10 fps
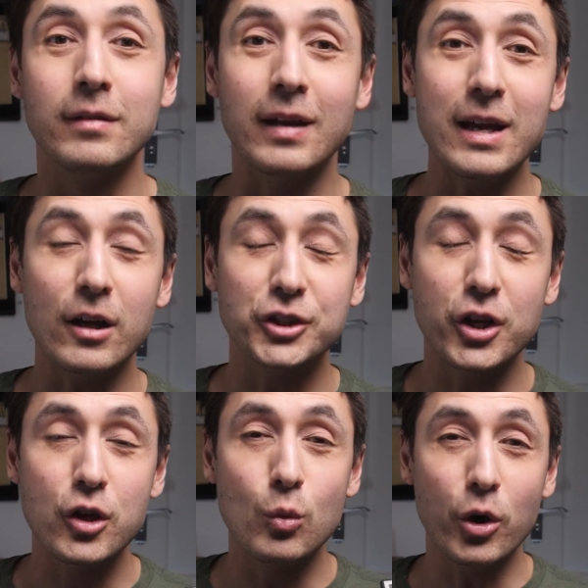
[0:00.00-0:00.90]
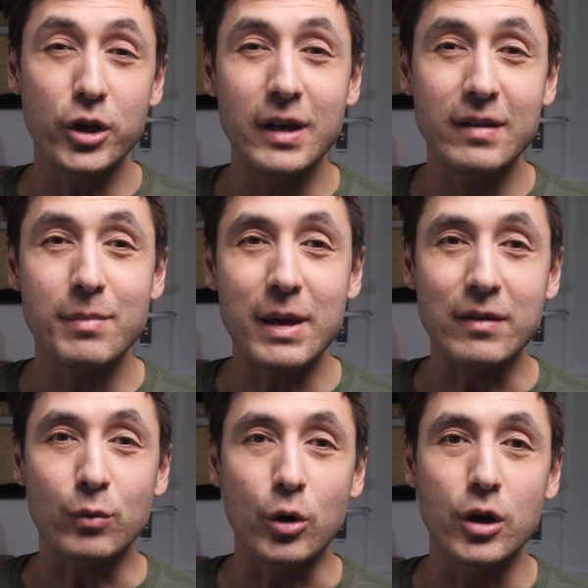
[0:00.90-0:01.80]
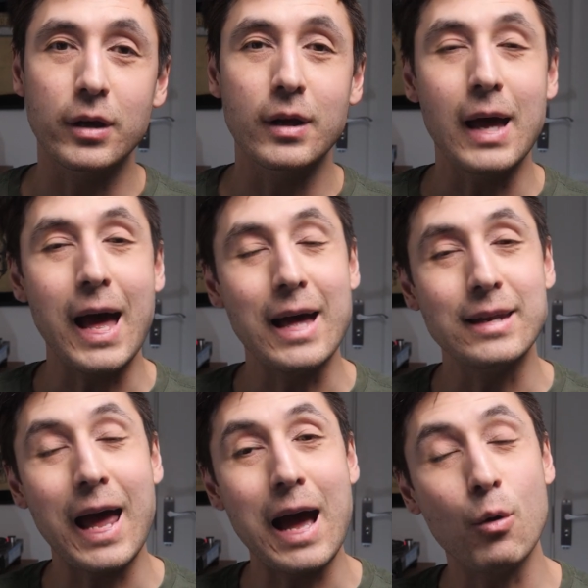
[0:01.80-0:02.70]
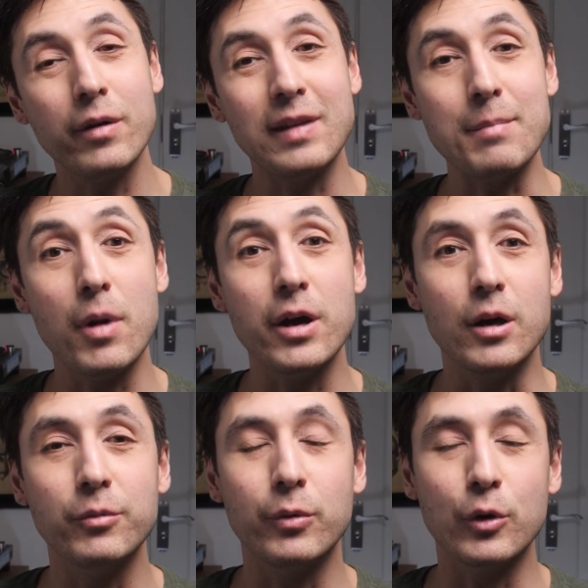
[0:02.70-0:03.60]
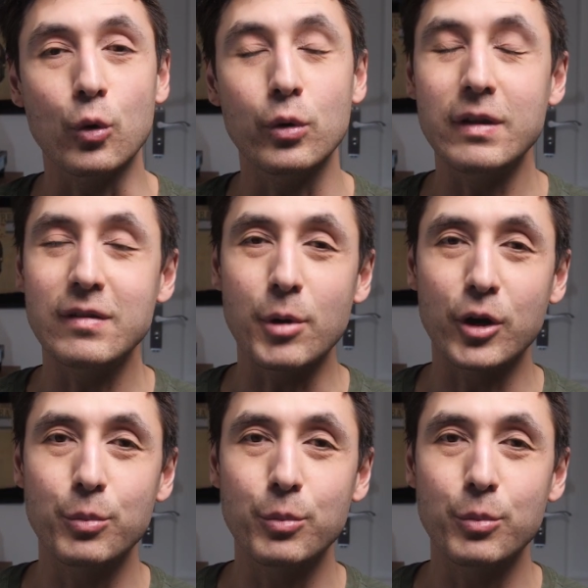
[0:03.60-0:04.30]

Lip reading: Today I'll show you what you need to make this work and how I set mine up to record into my